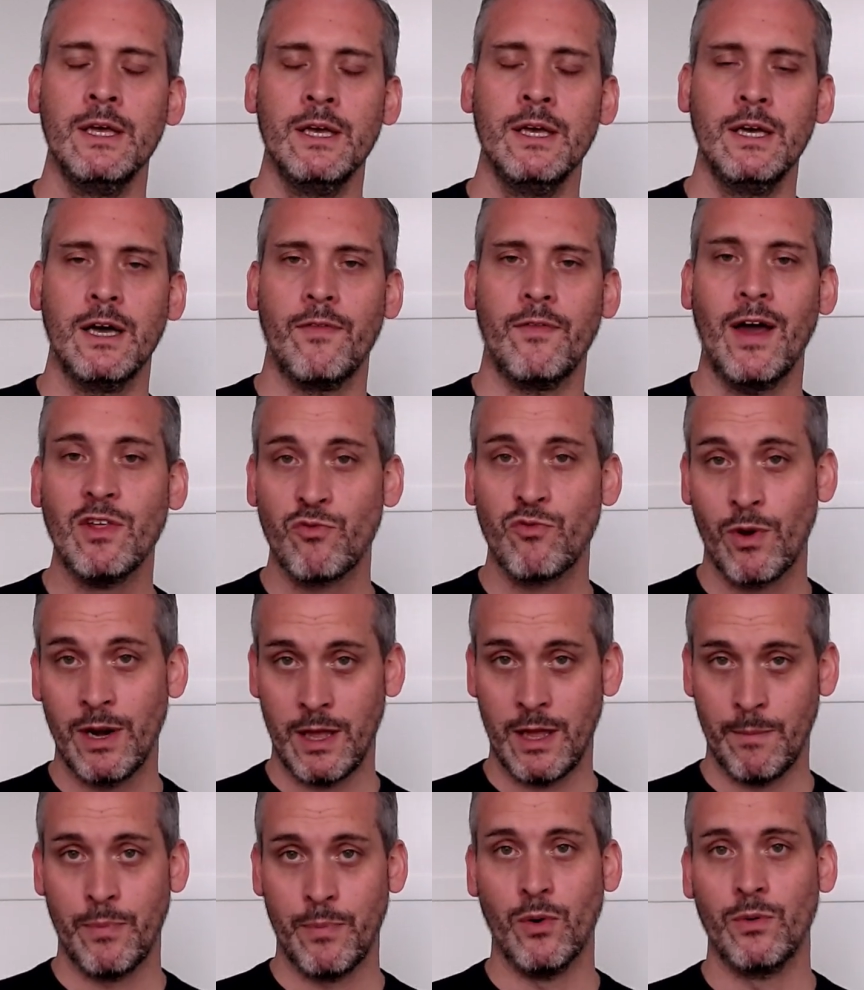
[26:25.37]
And that's
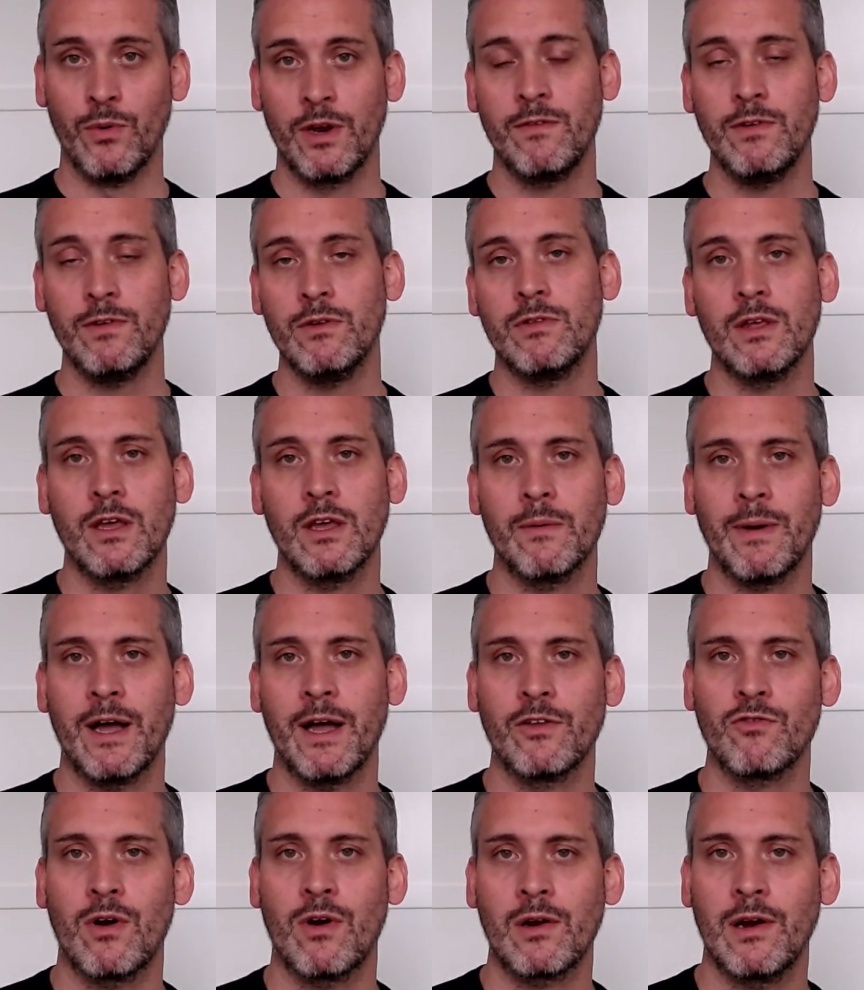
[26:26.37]
really important if you think about
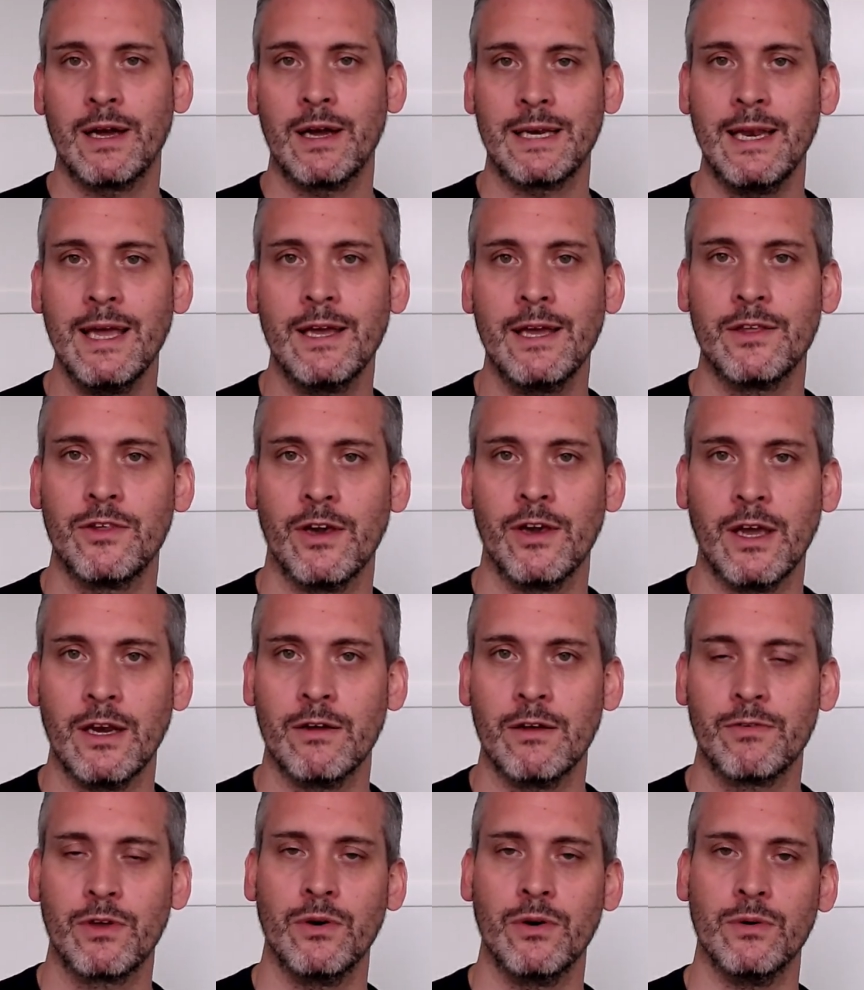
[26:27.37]
a drug like nicotine,
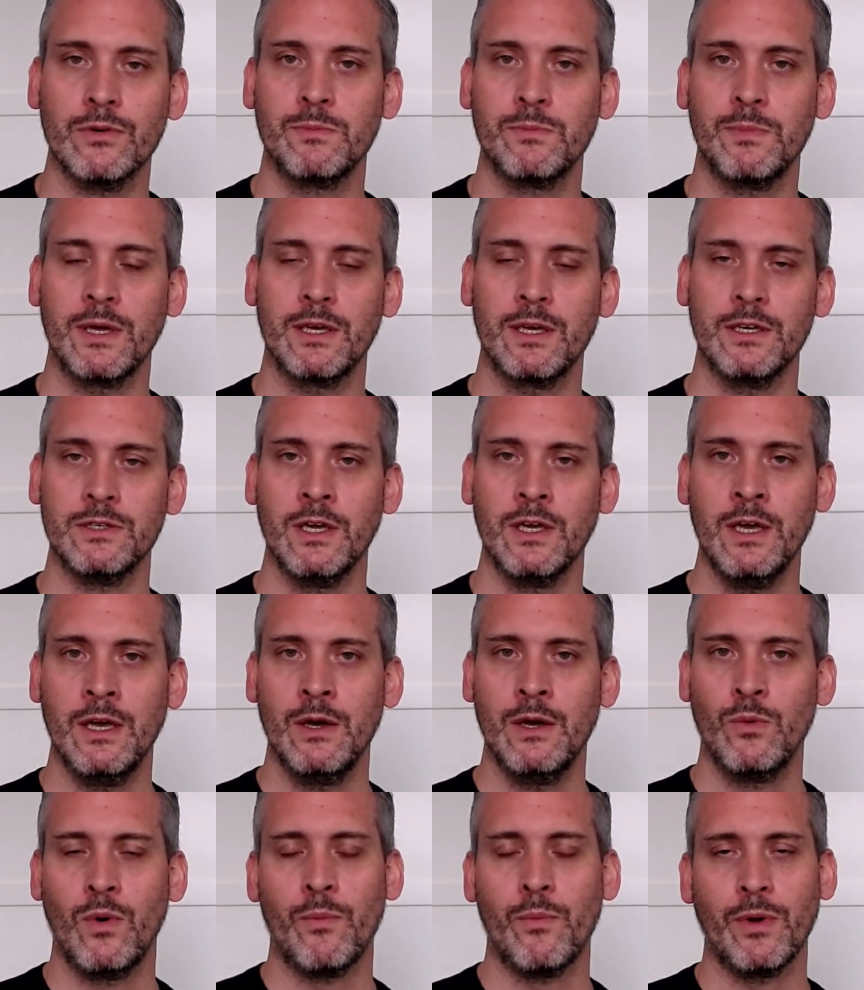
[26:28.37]
of course, because
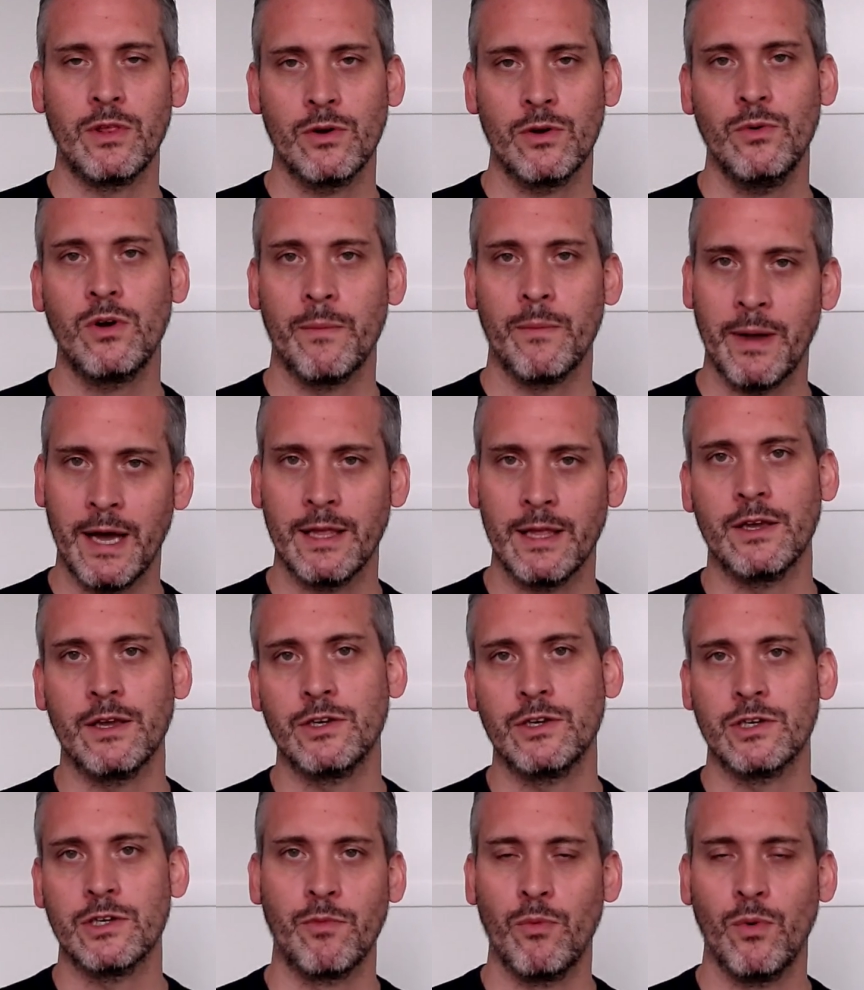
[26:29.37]
when we talk about
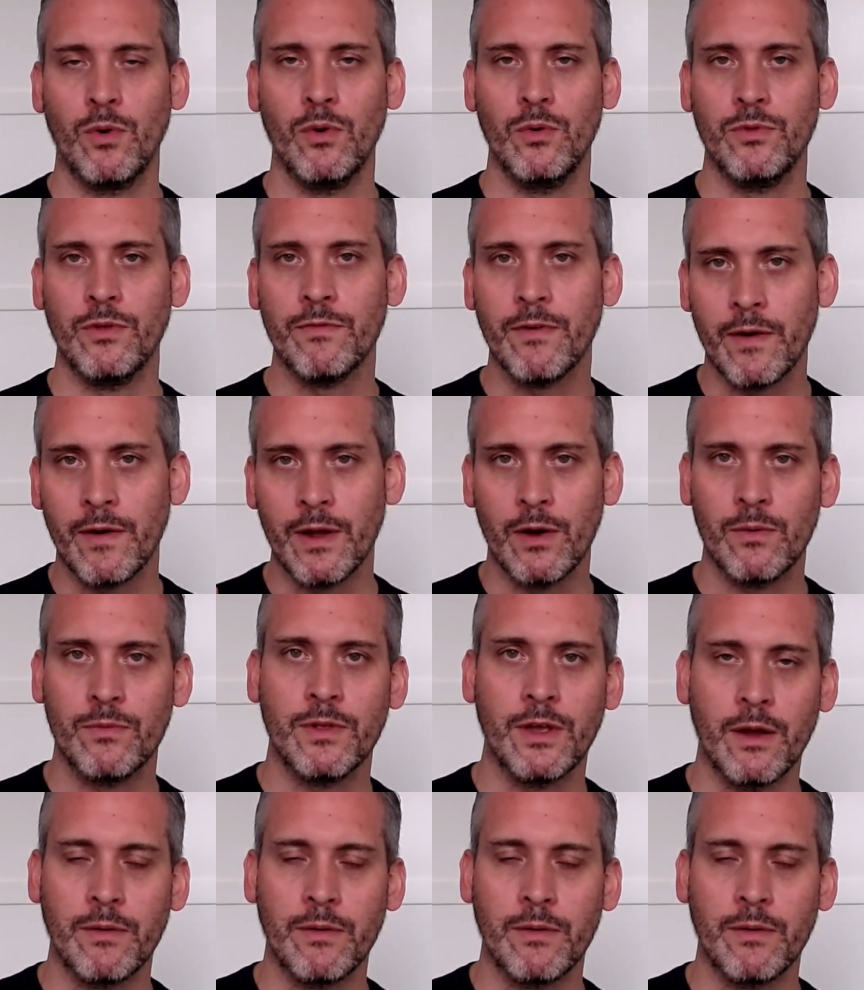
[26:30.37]
addiction and reward, the very